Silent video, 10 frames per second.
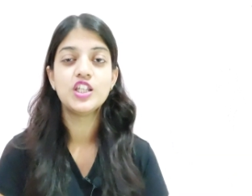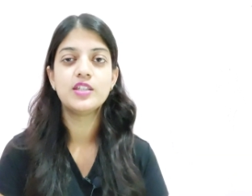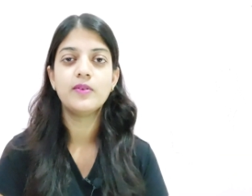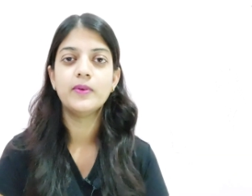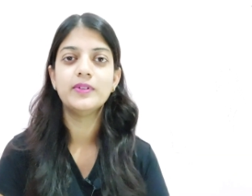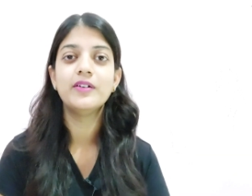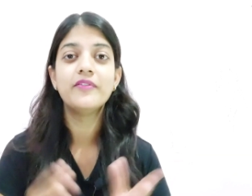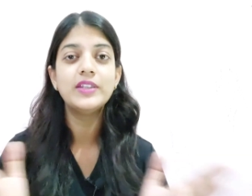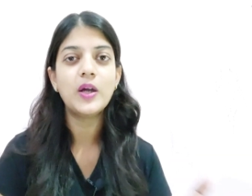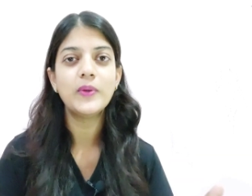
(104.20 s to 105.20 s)
So
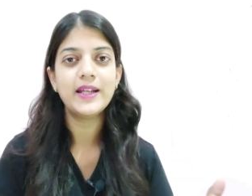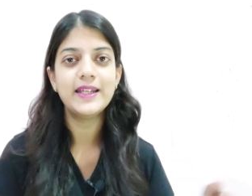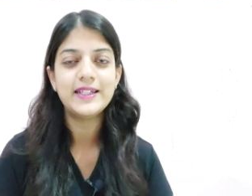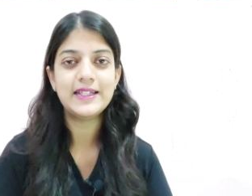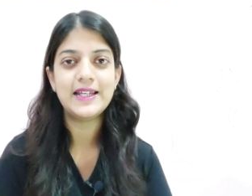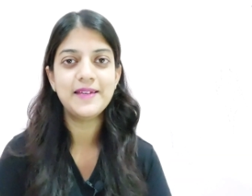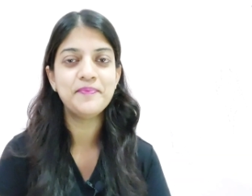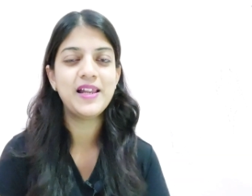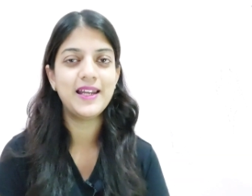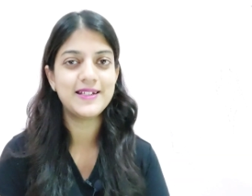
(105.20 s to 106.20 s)
without any delay,
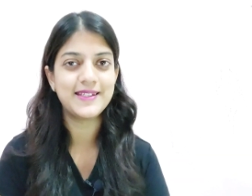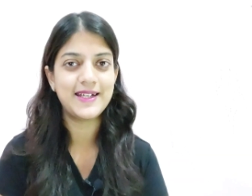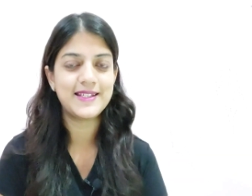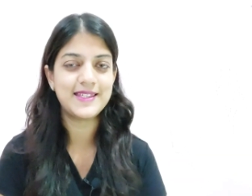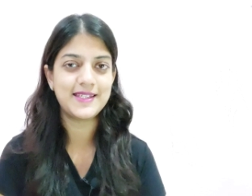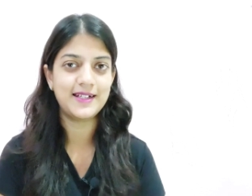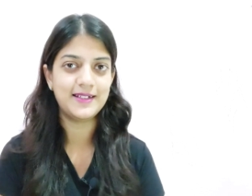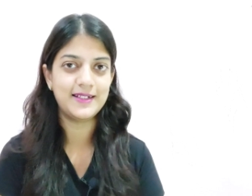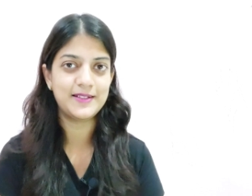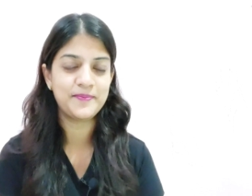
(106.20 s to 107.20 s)
let's get
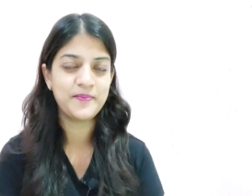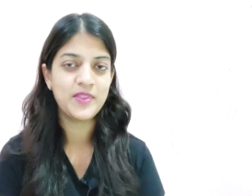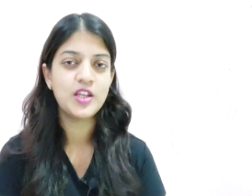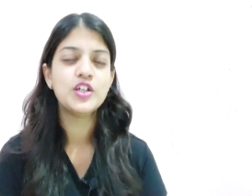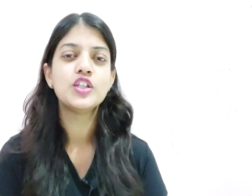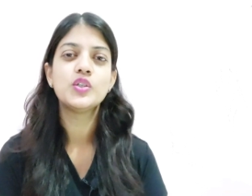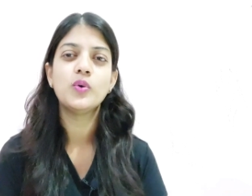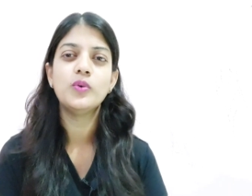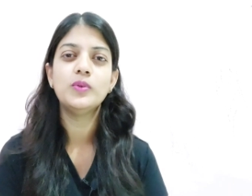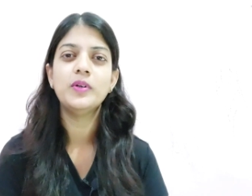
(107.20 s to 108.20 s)
started.
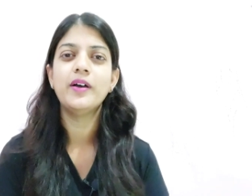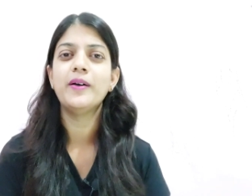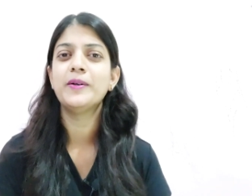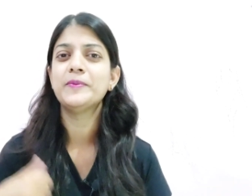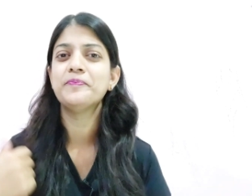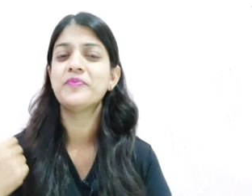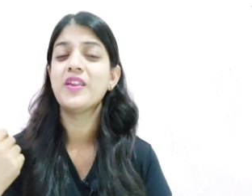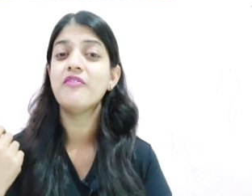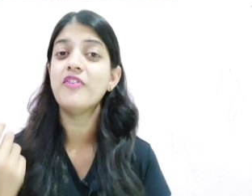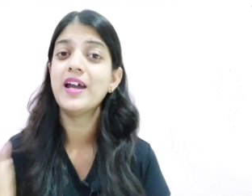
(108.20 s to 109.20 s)
So
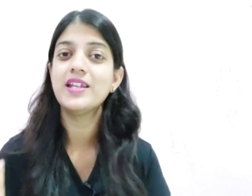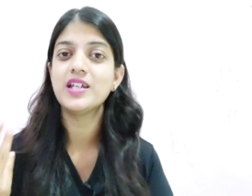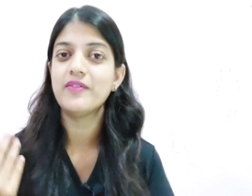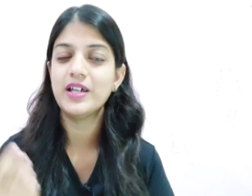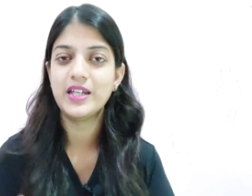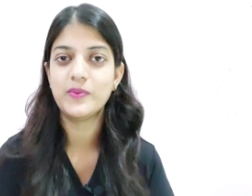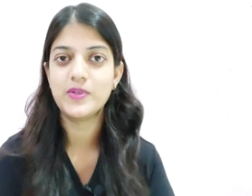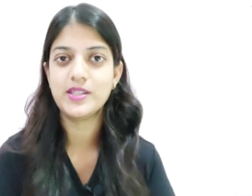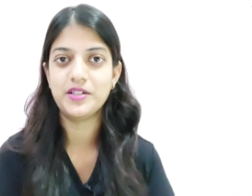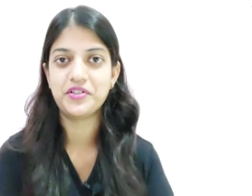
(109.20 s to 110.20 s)
why Java 8
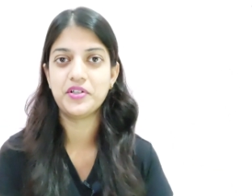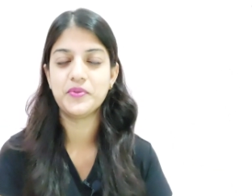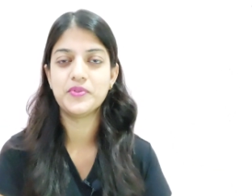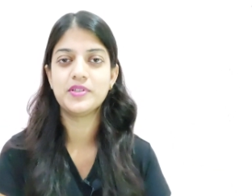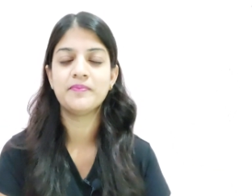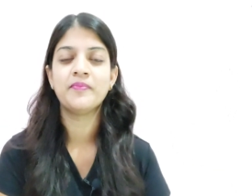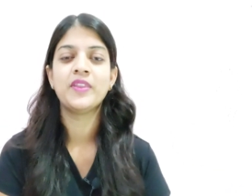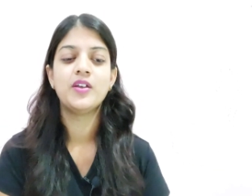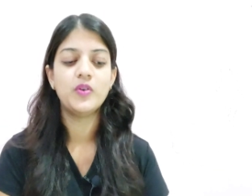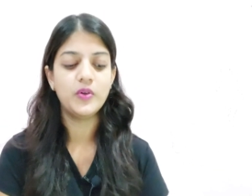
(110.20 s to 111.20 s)
was introduced?
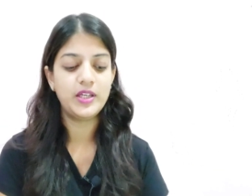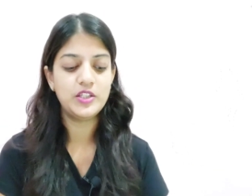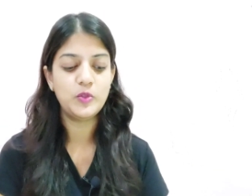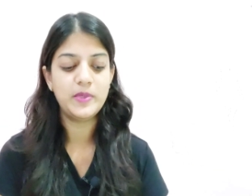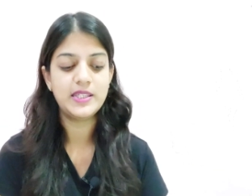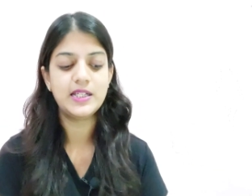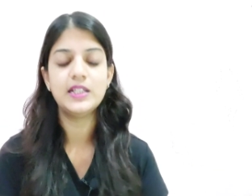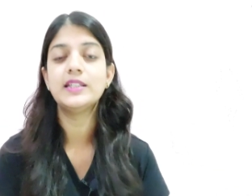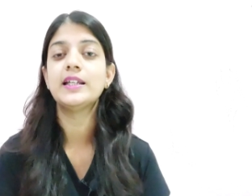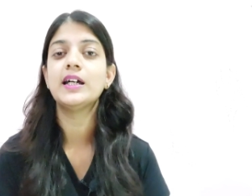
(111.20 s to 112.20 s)
Okay, so
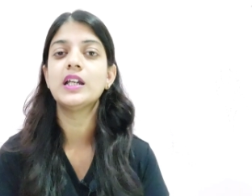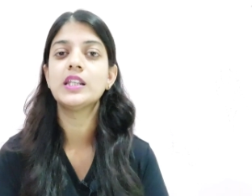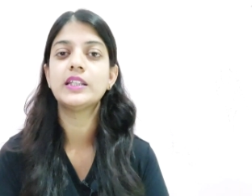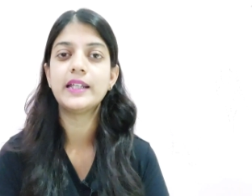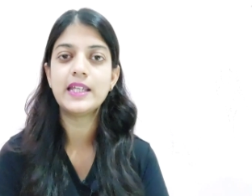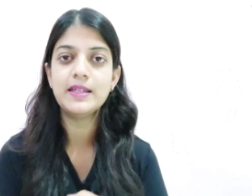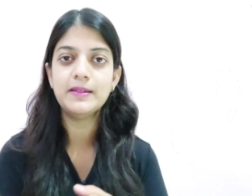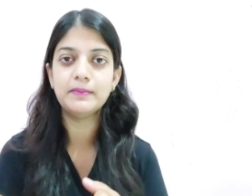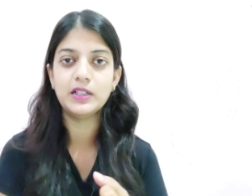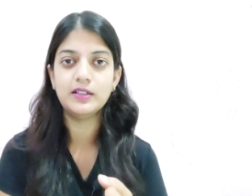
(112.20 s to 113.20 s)
basically there are three